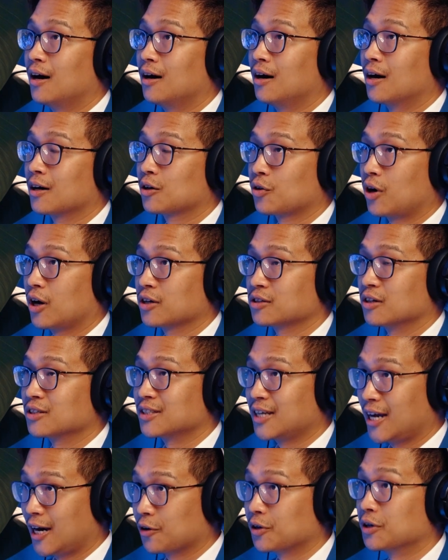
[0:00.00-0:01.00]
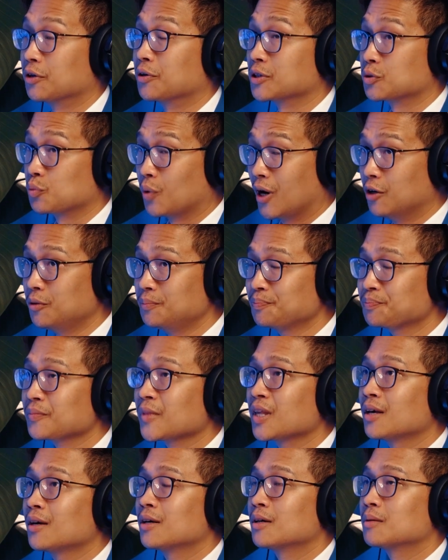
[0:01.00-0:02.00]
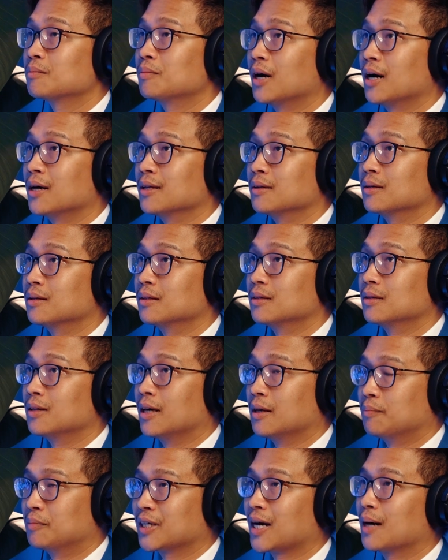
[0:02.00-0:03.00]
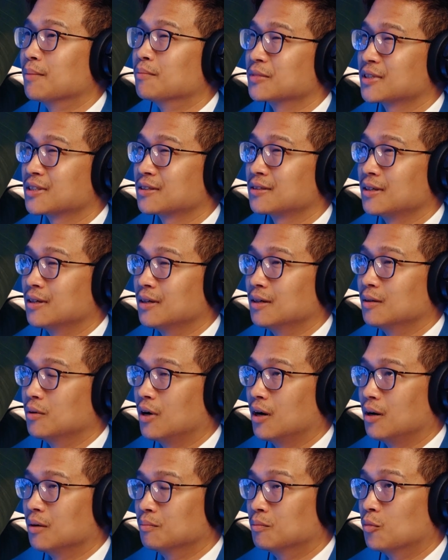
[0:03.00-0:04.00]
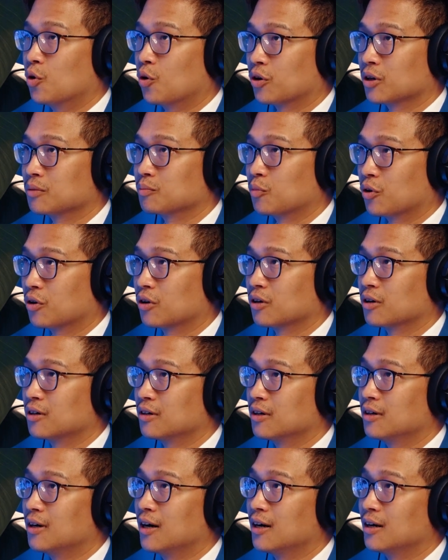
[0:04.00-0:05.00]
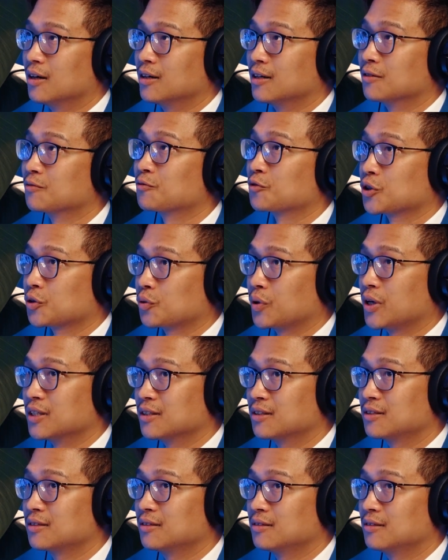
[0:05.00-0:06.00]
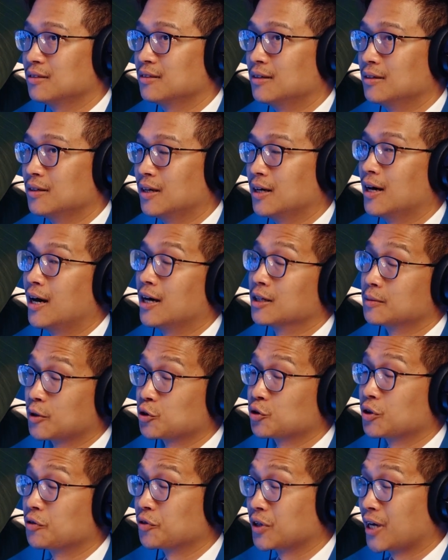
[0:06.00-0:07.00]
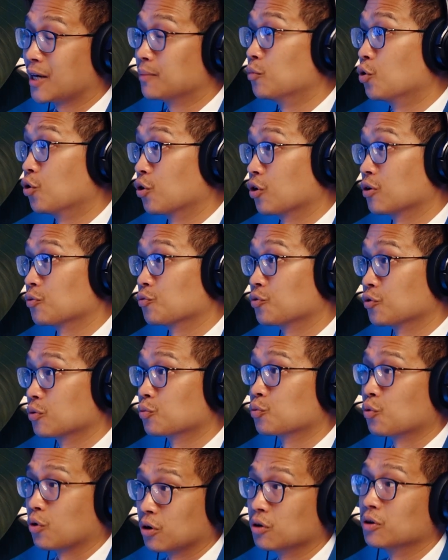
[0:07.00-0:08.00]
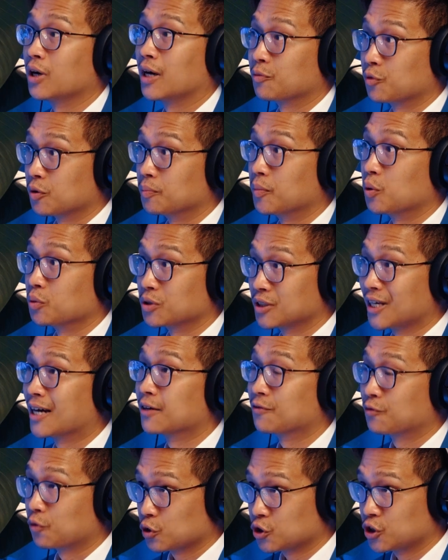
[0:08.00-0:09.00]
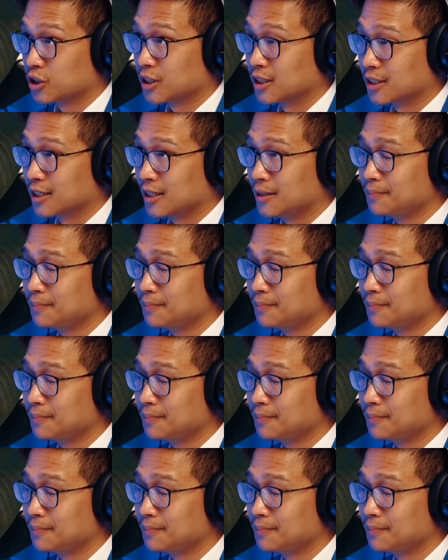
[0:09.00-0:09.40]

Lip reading: across Ontario as well, but it becomes more and more infrequent, especially if we get more rural and remote, unfortunately.